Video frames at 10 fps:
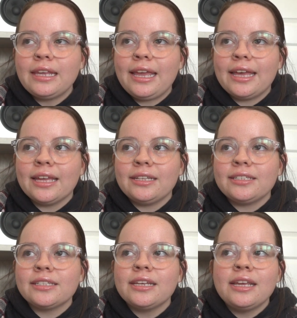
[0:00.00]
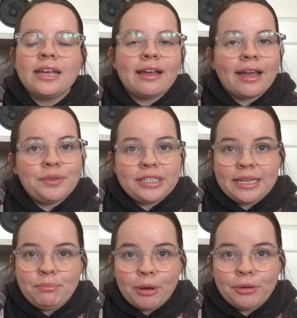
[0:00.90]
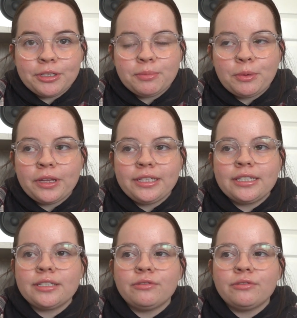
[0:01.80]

And I would say bonus points